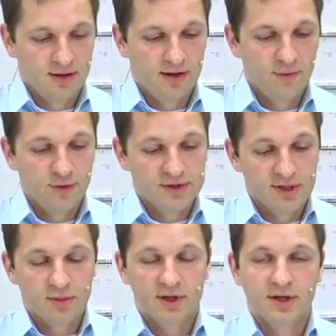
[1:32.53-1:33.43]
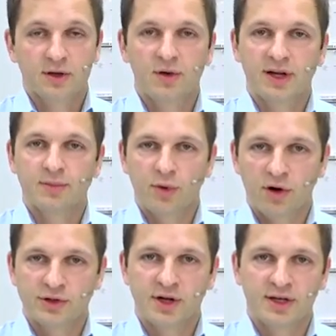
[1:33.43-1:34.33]
If we simply collect
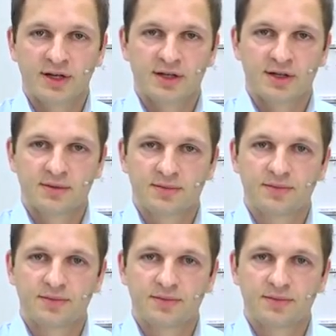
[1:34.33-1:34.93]
more training data,